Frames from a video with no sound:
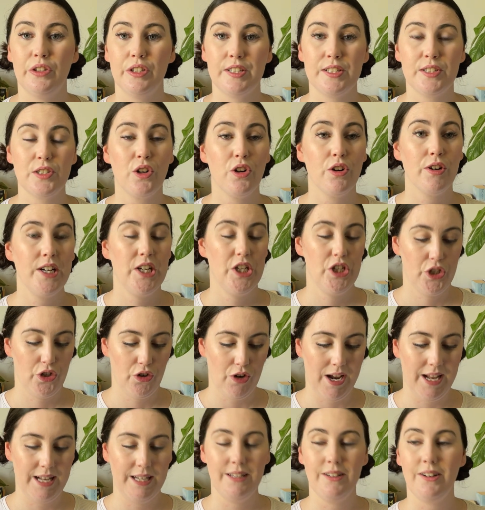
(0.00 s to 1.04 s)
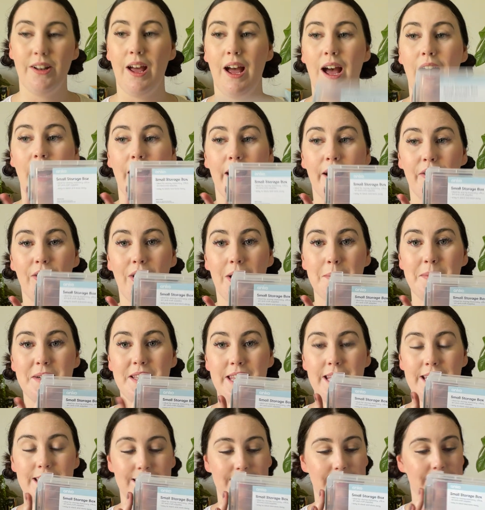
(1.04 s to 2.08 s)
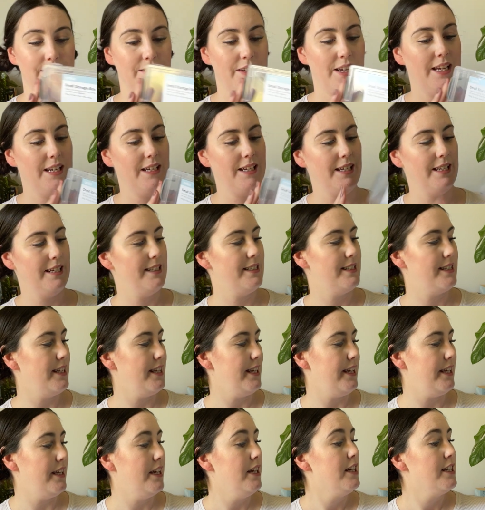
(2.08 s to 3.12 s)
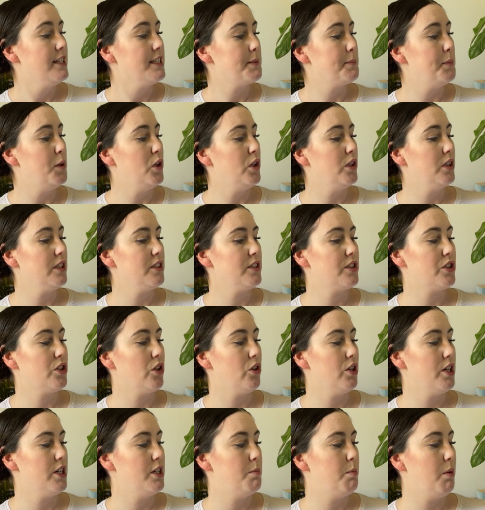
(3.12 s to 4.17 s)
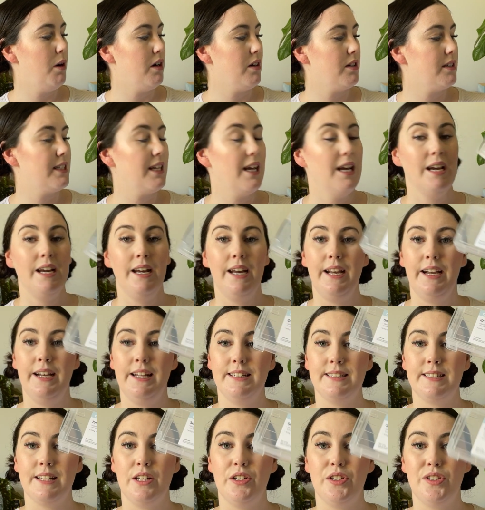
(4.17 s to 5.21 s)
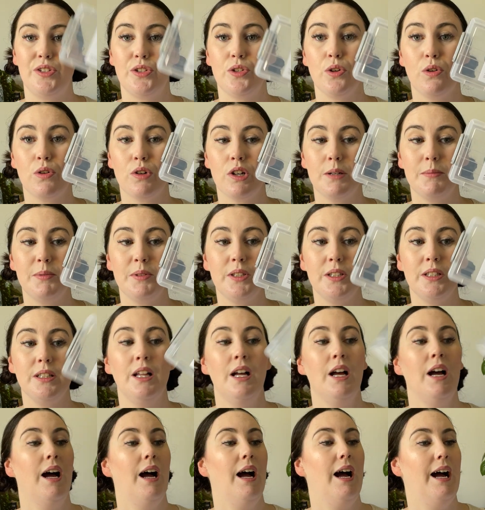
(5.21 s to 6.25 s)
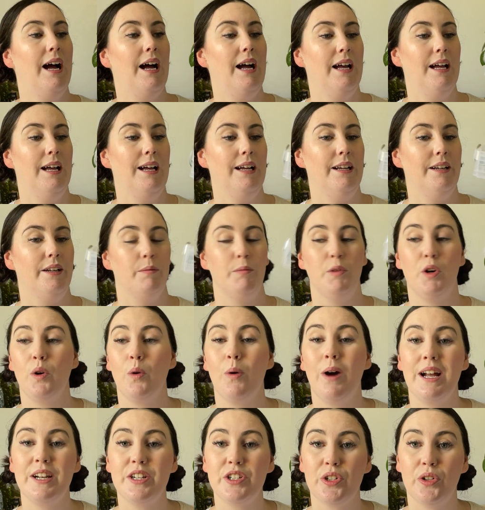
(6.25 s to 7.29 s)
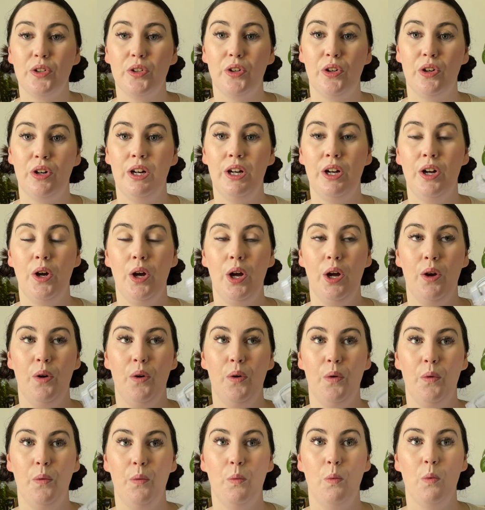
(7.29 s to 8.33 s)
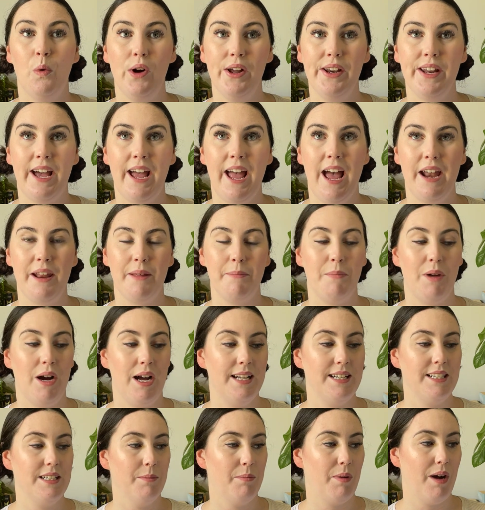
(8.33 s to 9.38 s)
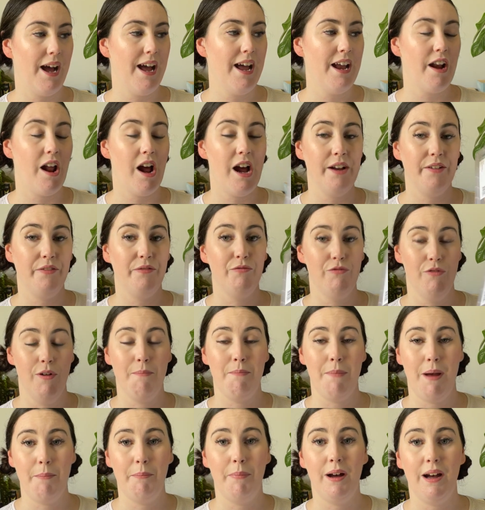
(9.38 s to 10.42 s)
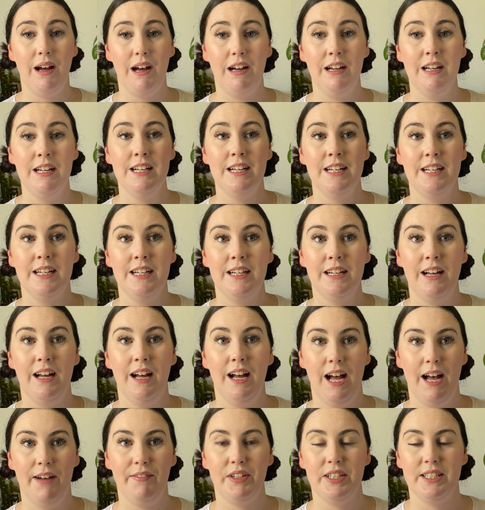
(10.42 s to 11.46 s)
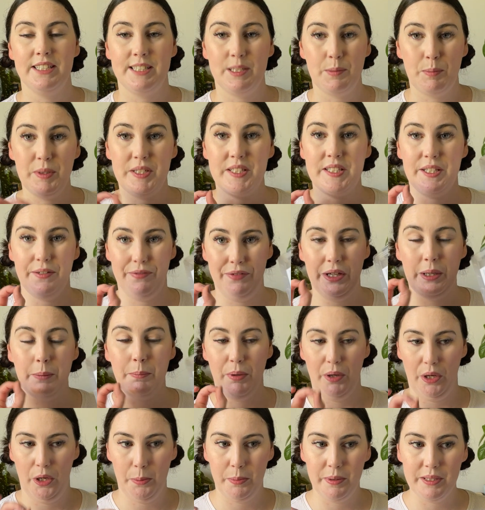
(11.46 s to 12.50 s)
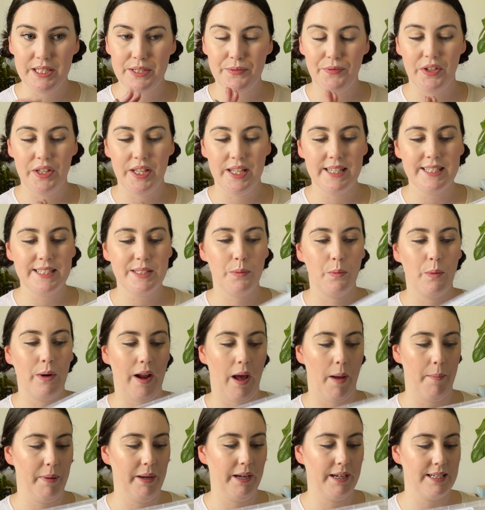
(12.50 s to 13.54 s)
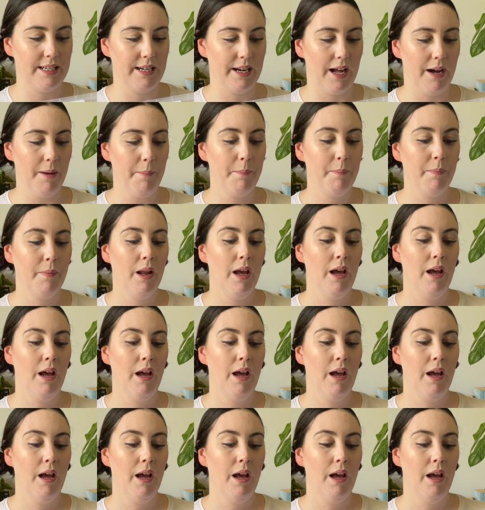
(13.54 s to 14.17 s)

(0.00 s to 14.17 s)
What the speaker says: the storage trend, I grabbed this. It is the small storage box. It is adorable and I'm not quite sure what I had in mind to buy it. I remember having a specific purpose for this when I picked it up